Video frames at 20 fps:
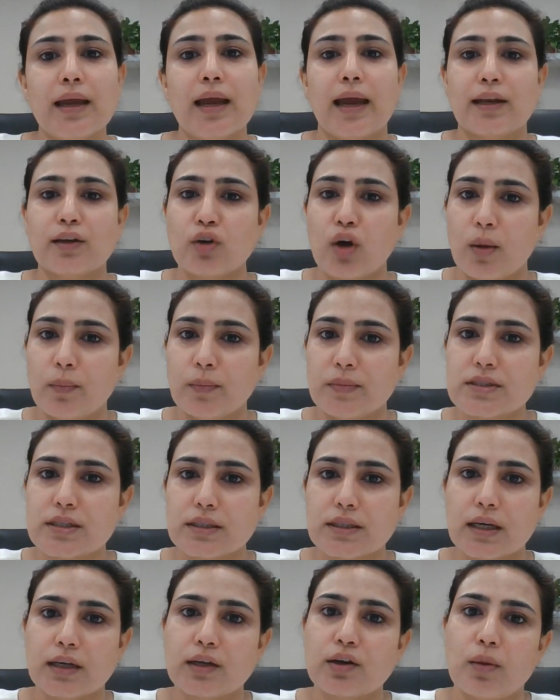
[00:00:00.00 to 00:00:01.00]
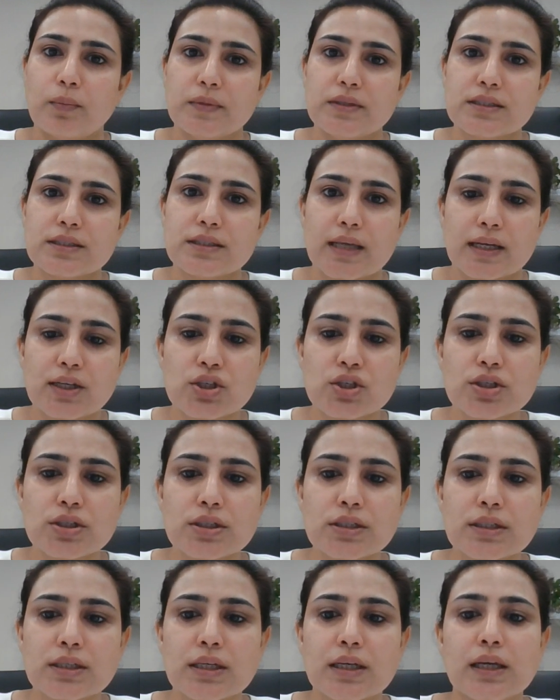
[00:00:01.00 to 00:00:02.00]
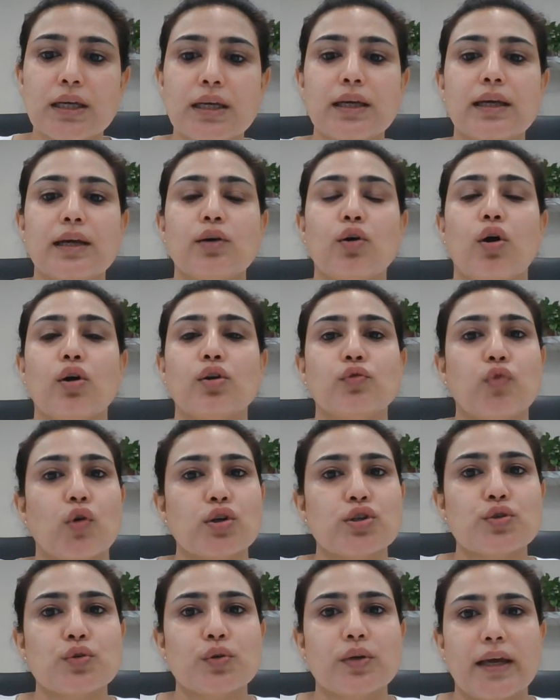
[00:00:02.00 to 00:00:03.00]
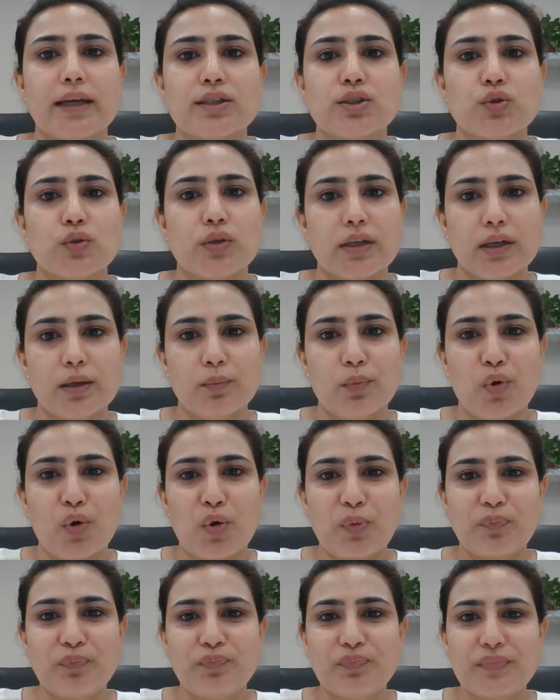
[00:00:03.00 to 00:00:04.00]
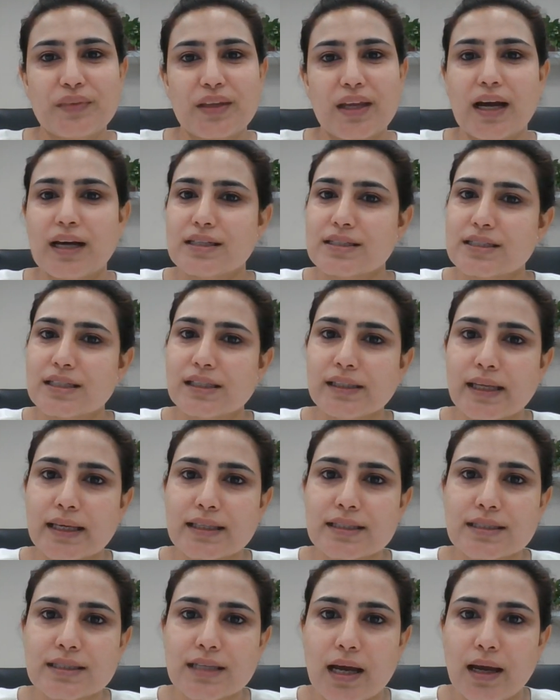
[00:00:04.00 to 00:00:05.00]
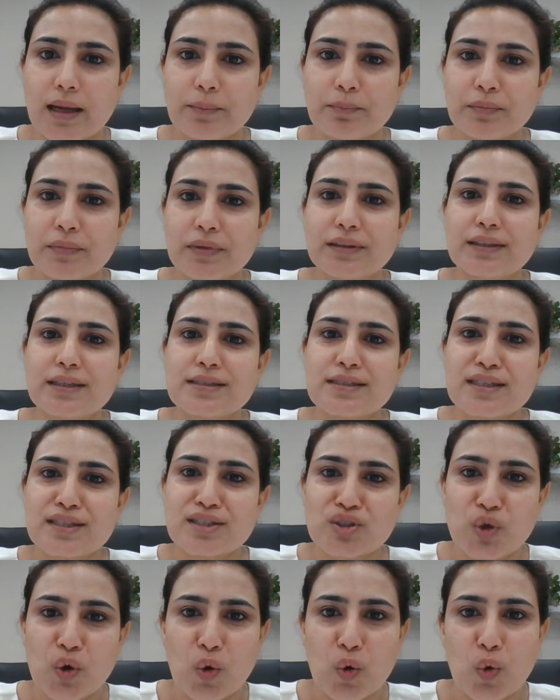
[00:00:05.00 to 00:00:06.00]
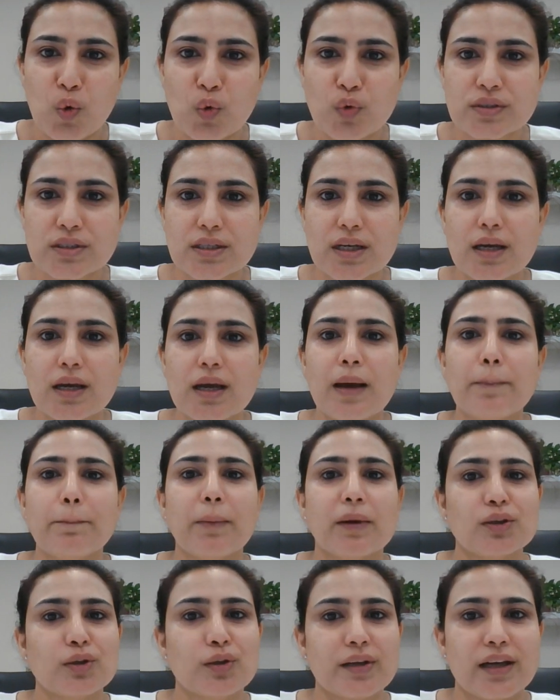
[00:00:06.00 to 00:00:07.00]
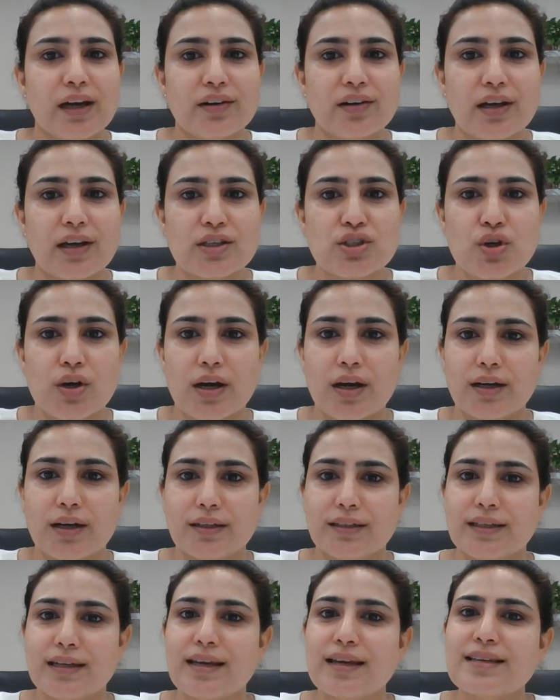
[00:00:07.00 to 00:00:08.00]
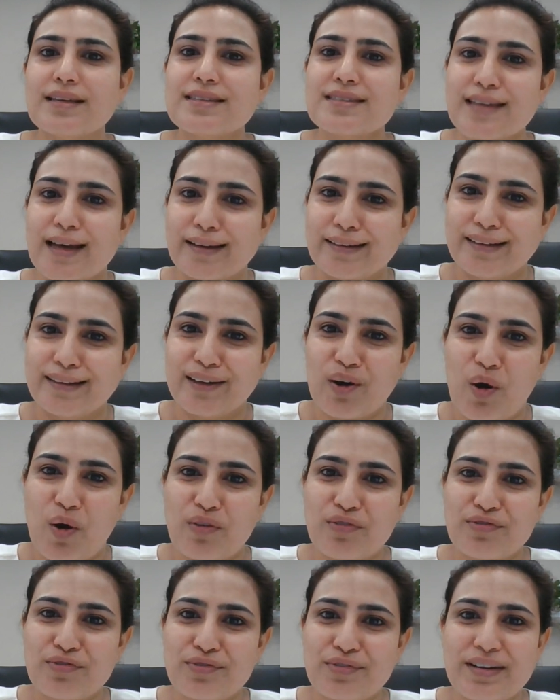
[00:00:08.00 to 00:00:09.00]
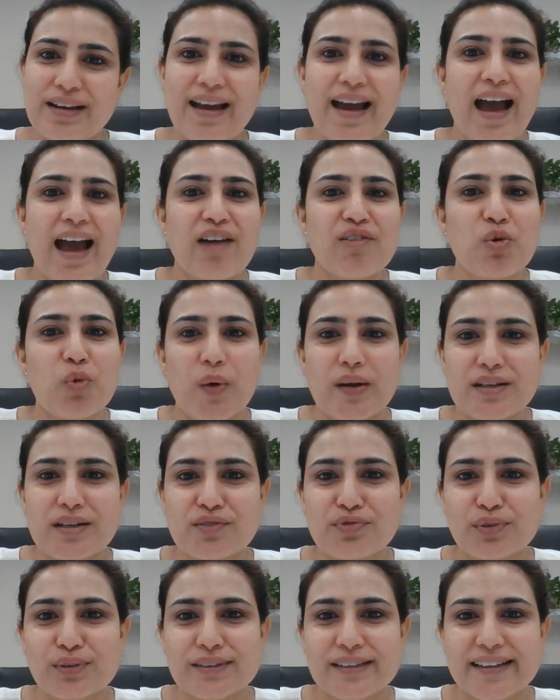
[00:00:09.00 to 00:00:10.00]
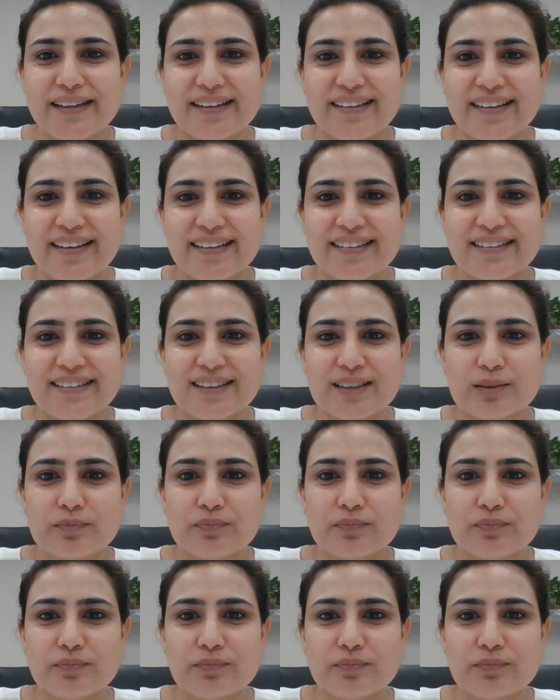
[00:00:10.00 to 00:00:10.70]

and comment in our comment section on what you'd like to hear more. Until next time, this is your host, Madhulika Rajchauhan, signing off. Have a wonderful day ahead.